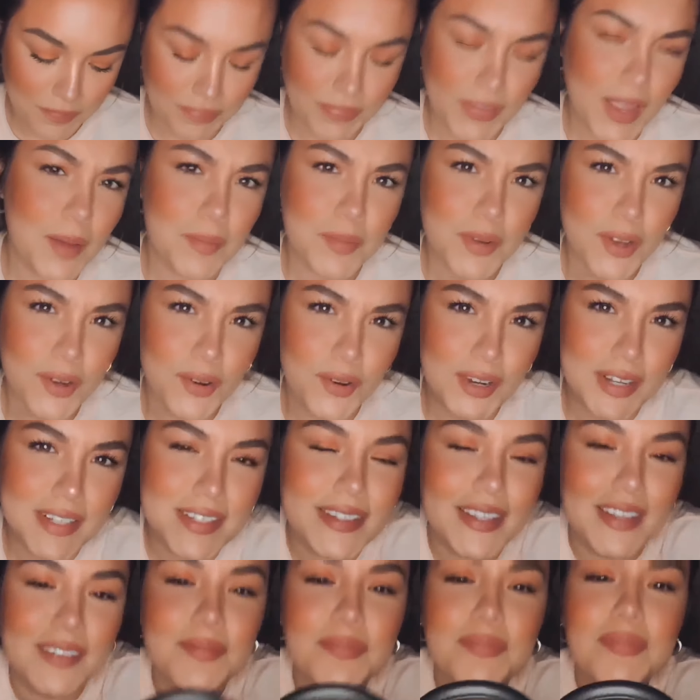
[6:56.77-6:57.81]
I'm not crazy.
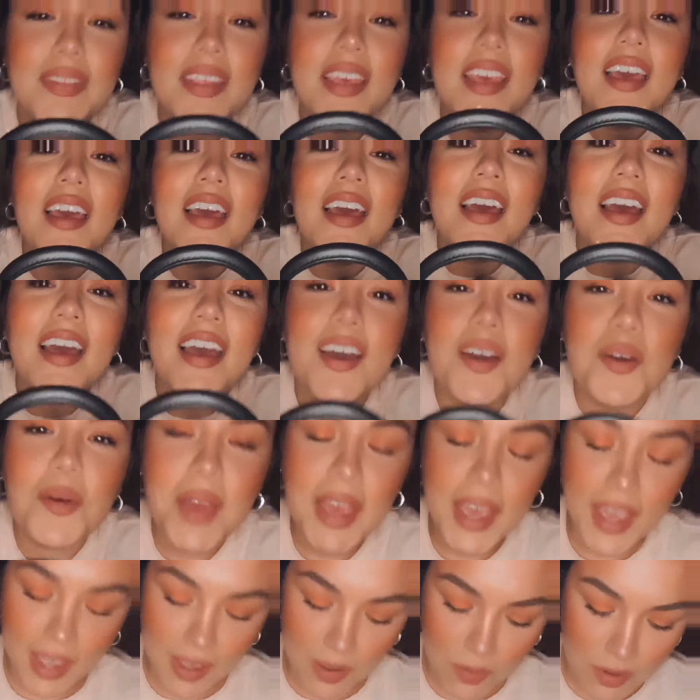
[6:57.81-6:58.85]

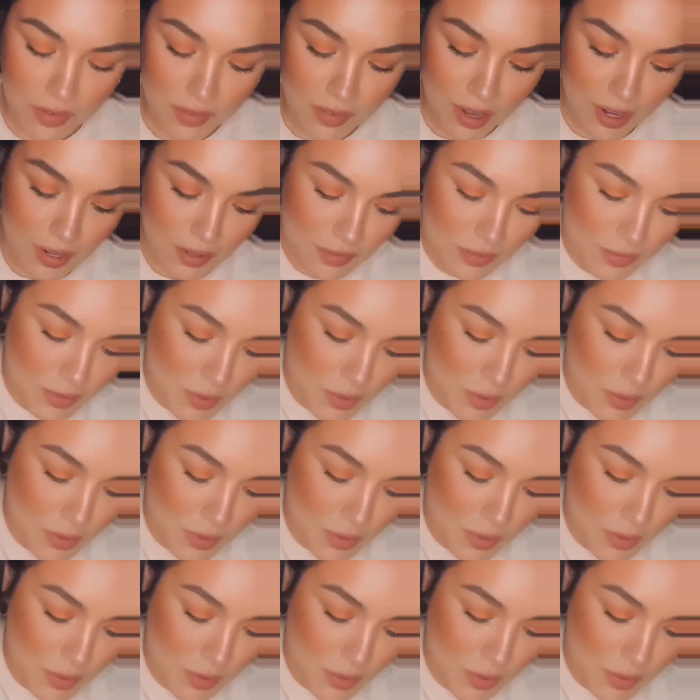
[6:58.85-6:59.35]
Okay, we've got a few